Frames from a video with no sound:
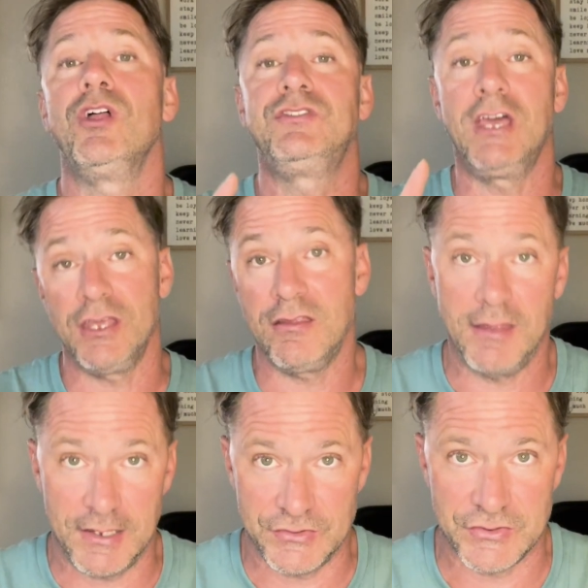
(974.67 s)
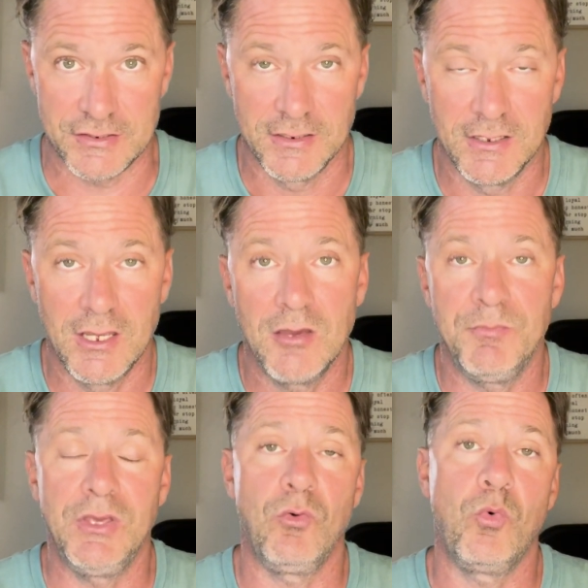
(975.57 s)
tell you this,
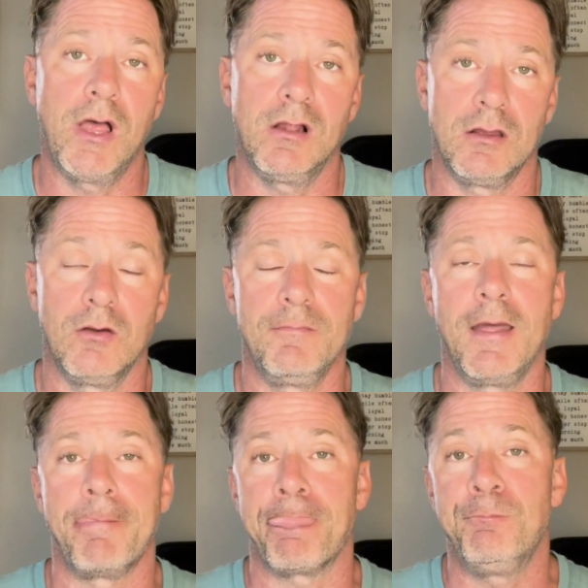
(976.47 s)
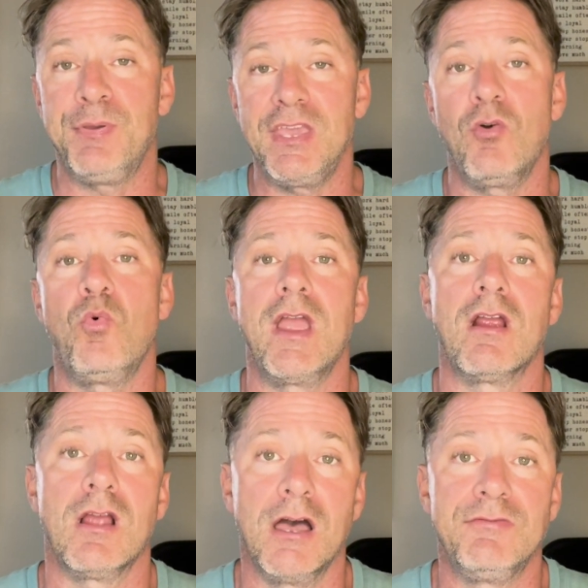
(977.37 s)
be
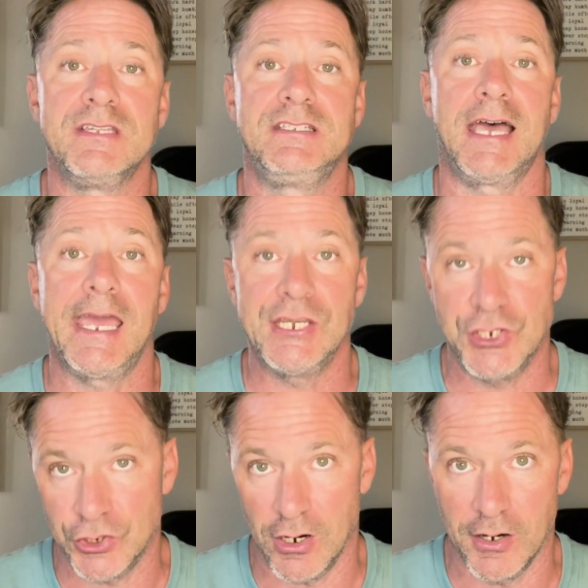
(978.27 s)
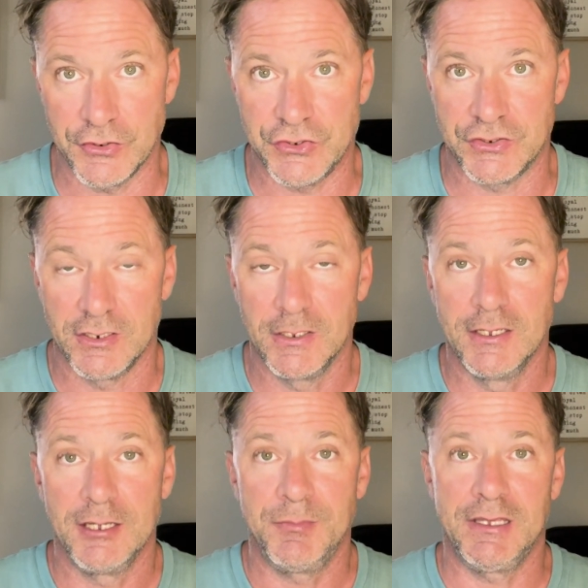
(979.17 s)
aware of the tide charts,
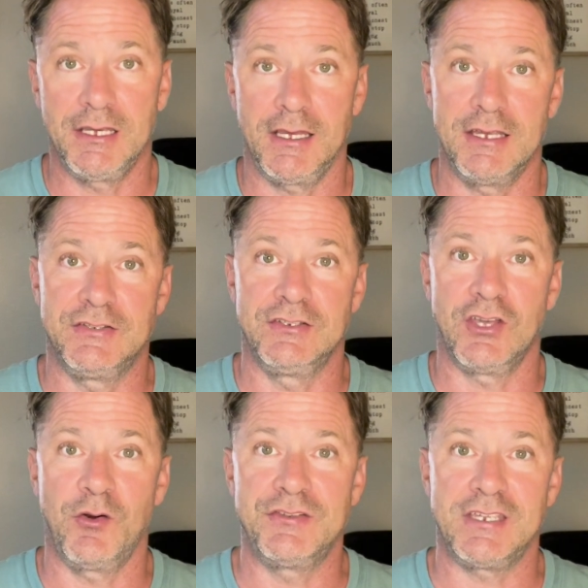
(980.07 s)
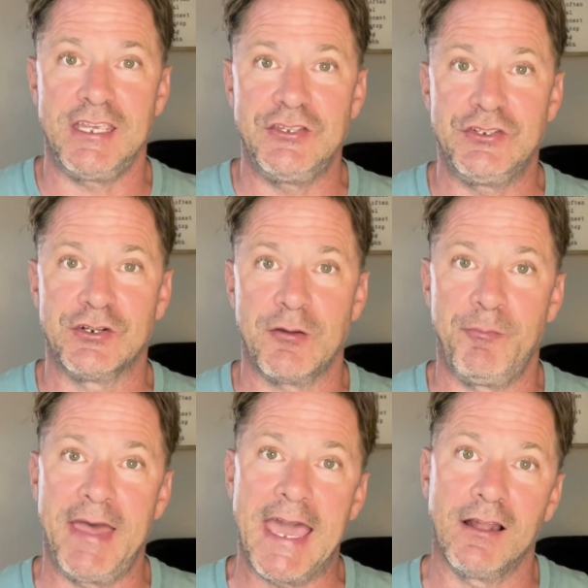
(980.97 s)
because it's always easier to
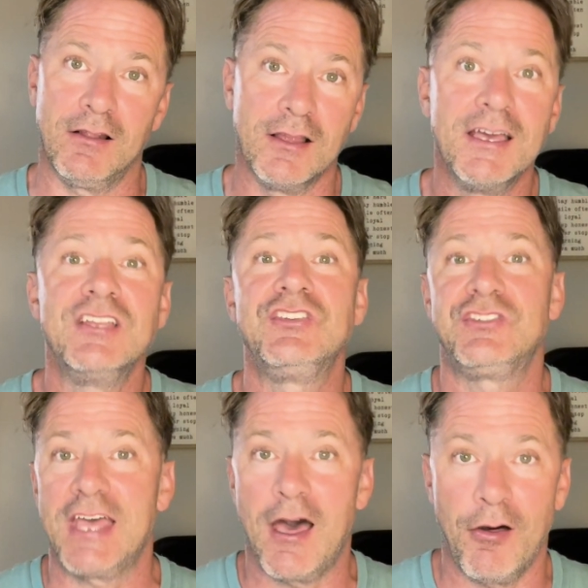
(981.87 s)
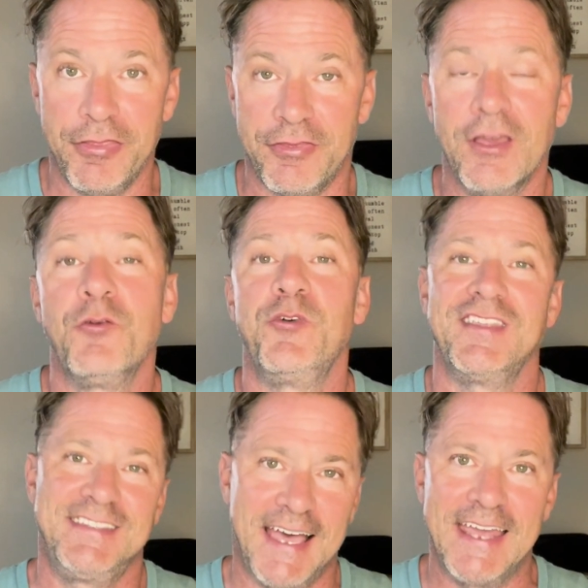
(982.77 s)
paddle south when the
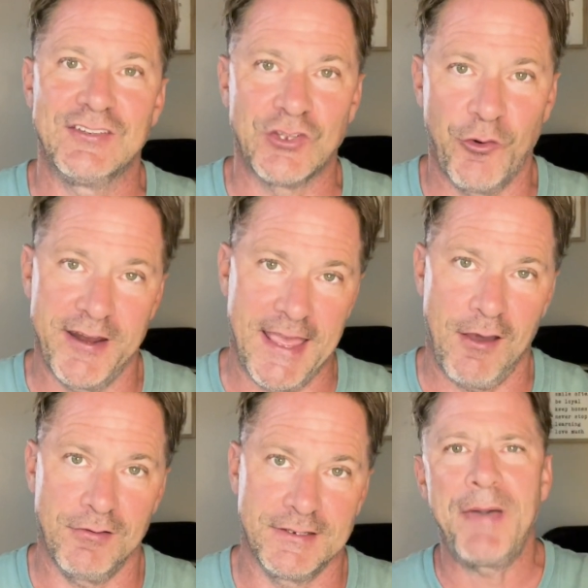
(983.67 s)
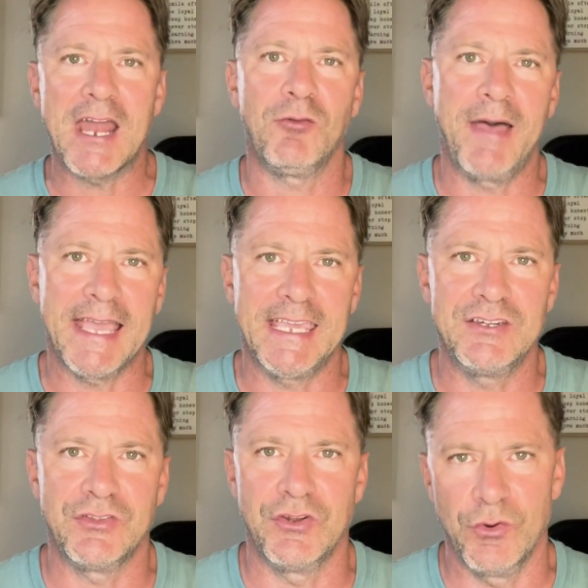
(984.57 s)
tide is going out, paddle back
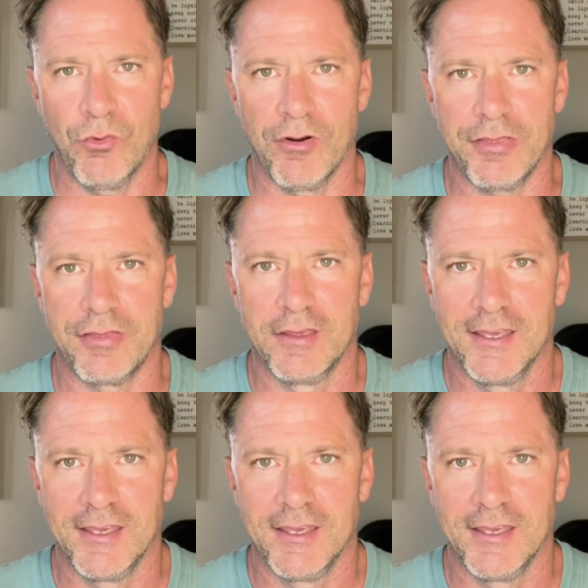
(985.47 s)
into the north